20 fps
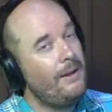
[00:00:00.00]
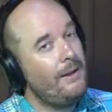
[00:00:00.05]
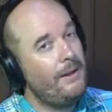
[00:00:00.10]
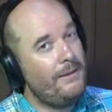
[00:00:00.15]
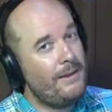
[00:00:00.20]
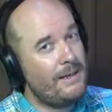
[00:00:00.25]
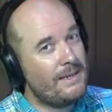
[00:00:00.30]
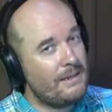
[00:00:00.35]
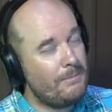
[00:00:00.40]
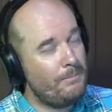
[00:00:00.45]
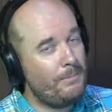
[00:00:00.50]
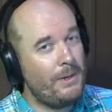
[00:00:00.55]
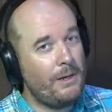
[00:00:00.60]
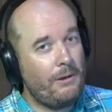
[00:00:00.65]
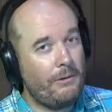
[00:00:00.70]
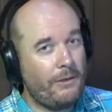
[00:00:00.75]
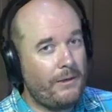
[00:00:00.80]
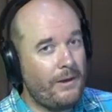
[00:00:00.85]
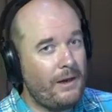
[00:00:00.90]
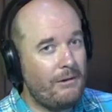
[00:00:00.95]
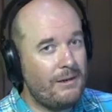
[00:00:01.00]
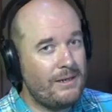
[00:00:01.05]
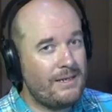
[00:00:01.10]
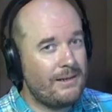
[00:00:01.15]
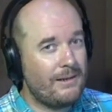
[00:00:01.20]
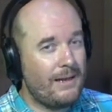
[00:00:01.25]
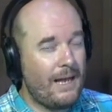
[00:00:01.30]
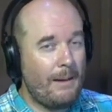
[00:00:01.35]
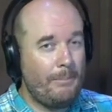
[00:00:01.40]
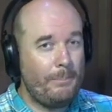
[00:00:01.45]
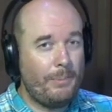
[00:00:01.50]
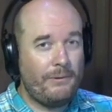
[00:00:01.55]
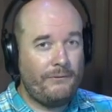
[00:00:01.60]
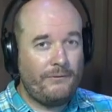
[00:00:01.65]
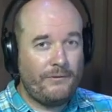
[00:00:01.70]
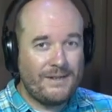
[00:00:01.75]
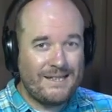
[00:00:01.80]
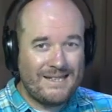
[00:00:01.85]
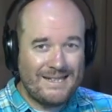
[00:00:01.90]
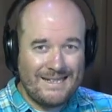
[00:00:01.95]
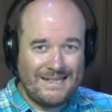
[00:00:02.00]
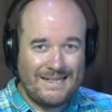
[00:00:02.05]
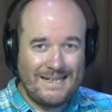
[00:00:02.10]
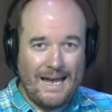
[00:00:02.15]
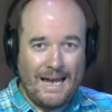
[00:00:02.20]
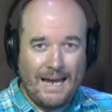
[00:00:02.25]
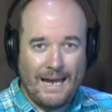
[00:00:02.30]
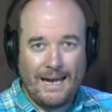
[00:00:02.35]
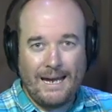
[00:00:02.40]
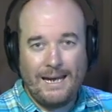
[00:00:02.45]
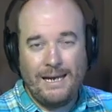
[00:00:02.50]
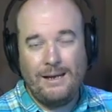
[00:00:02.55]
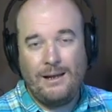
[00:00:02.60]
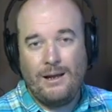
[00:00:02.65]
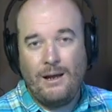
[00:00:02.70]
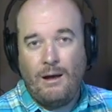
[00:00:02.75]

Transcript: There's some bigger theory to that, but for today,